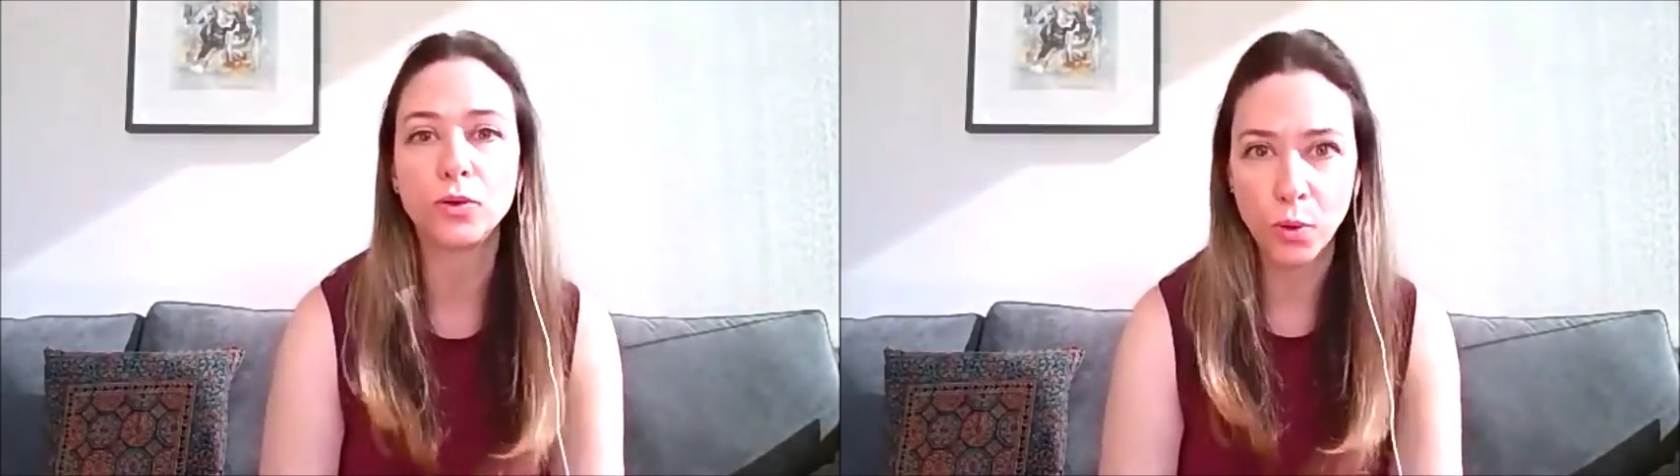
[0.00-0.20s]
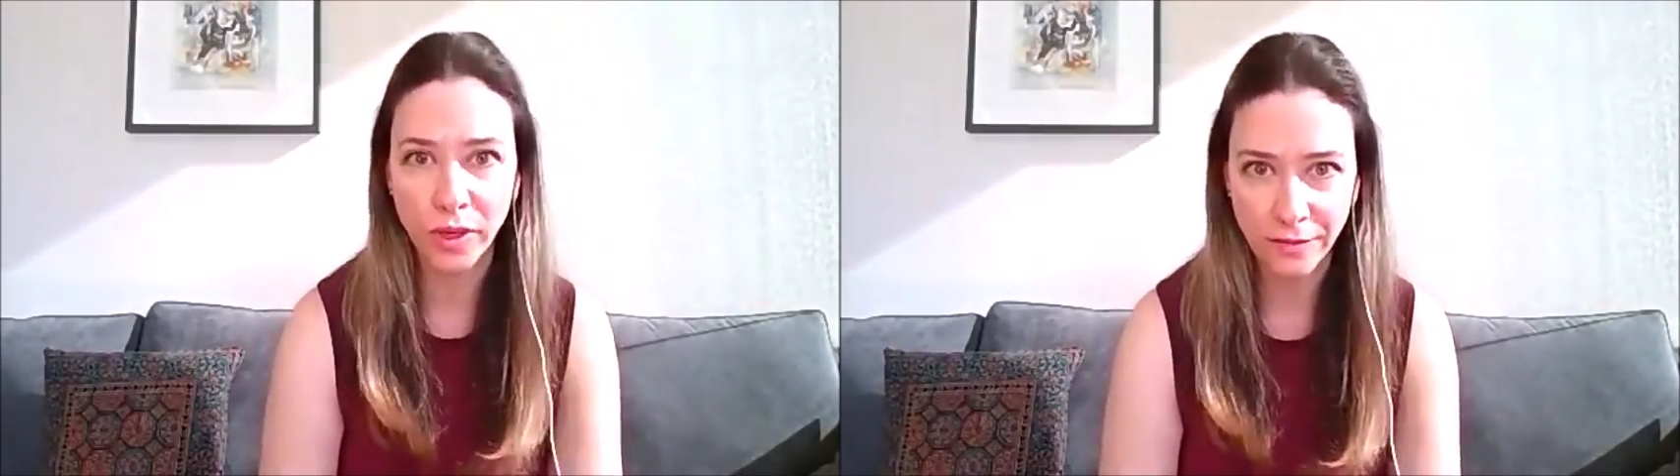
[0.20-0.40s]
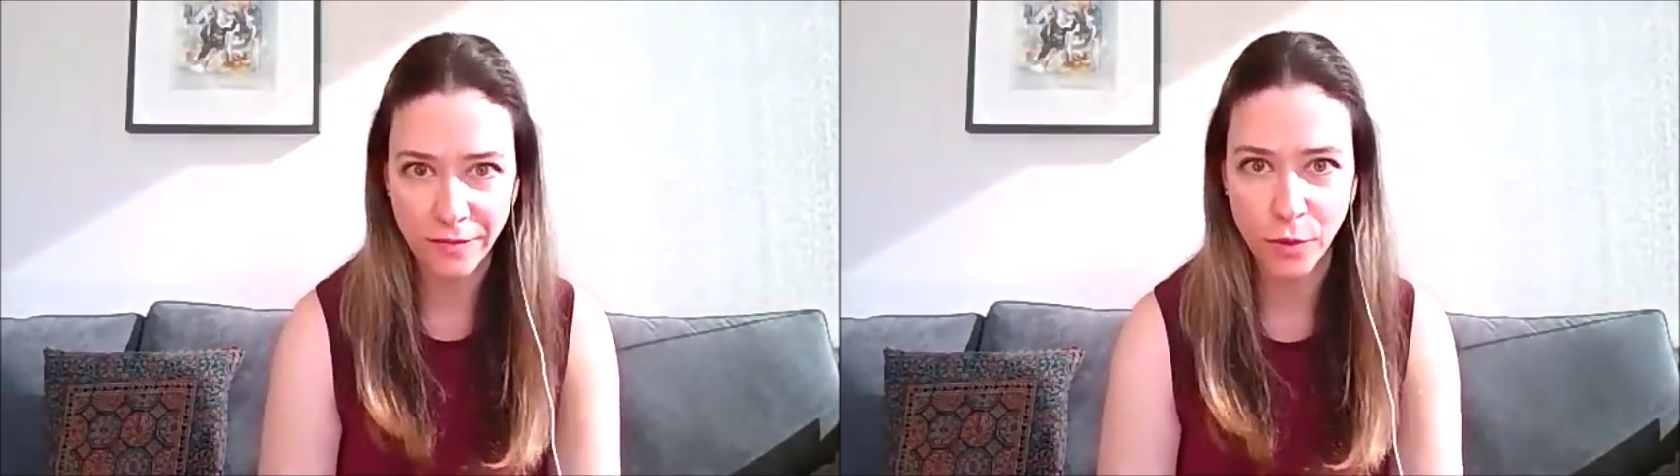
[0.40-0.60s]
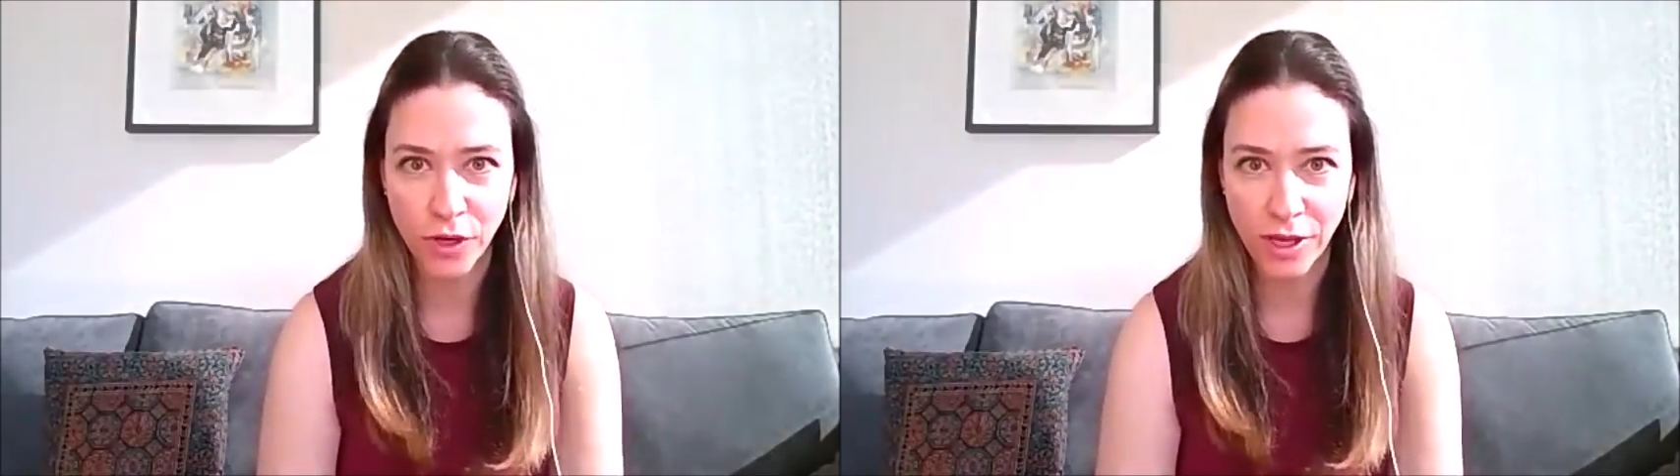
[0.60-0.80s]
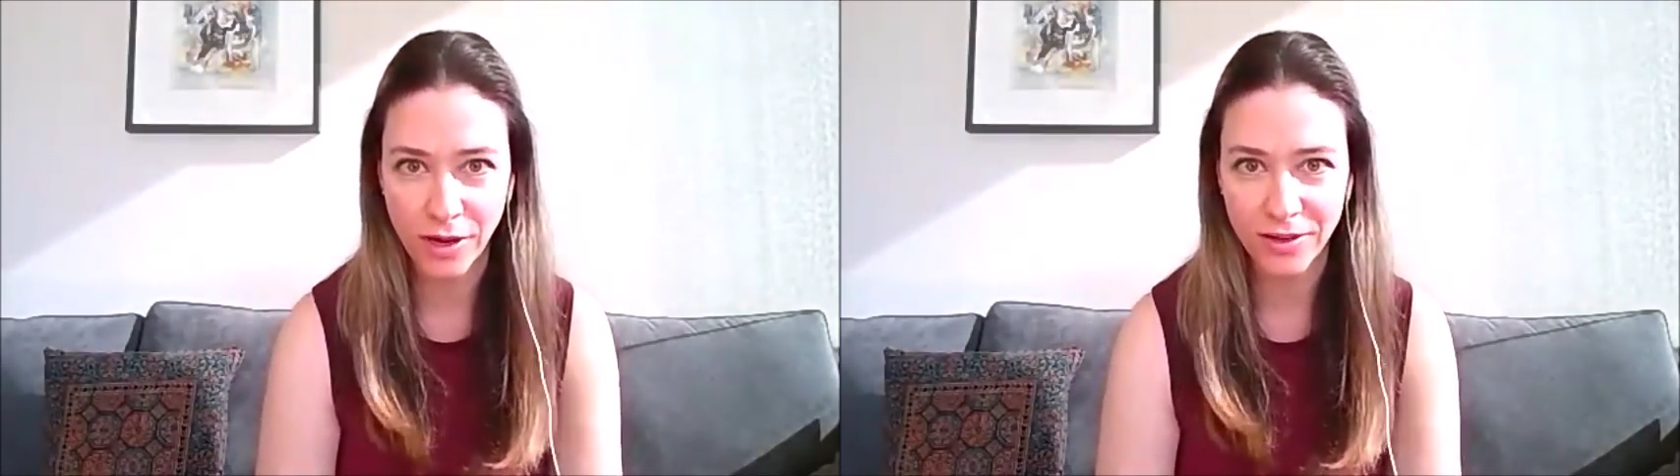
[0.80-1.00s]
24
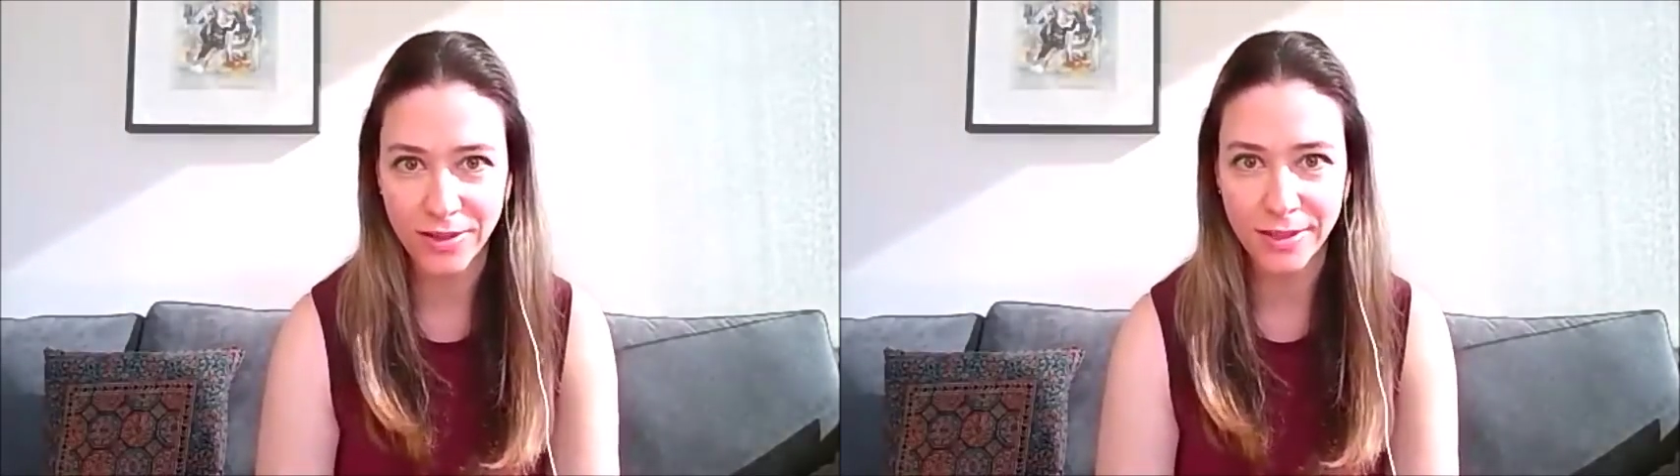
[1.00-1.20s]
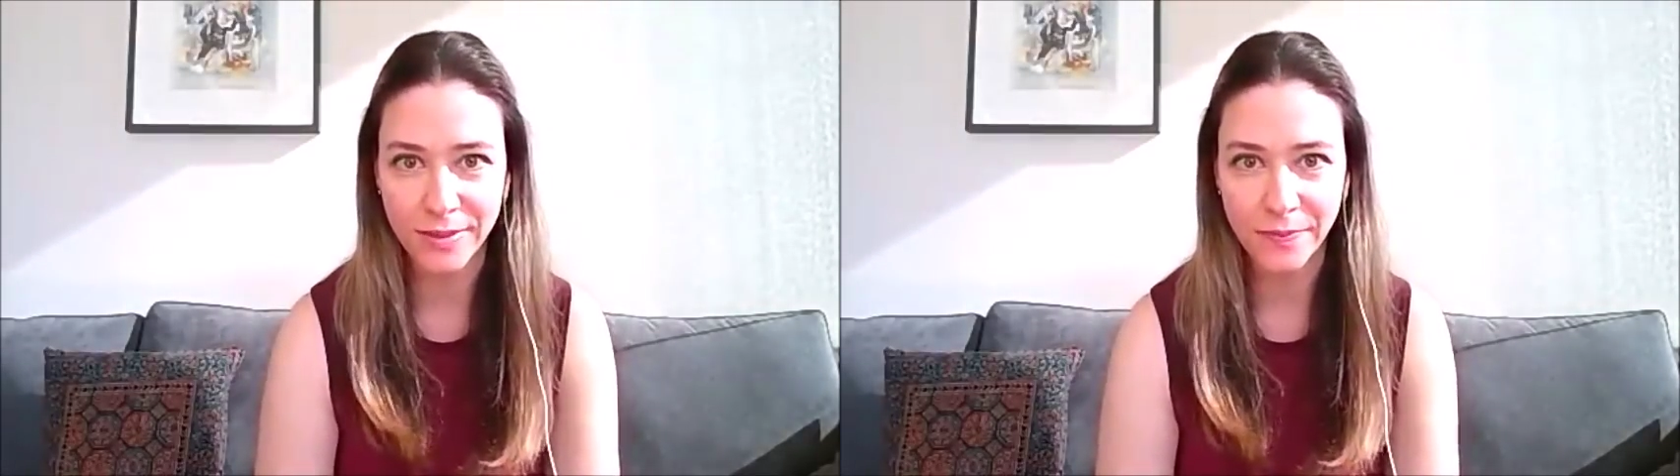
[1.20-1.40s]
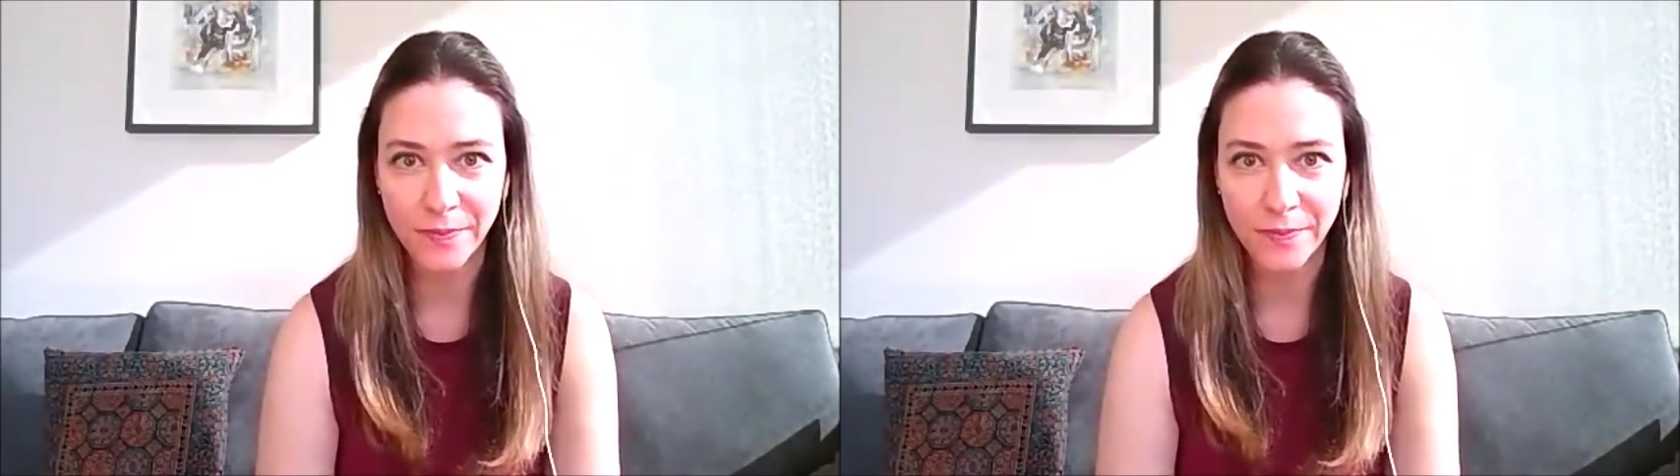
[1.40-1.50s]
years.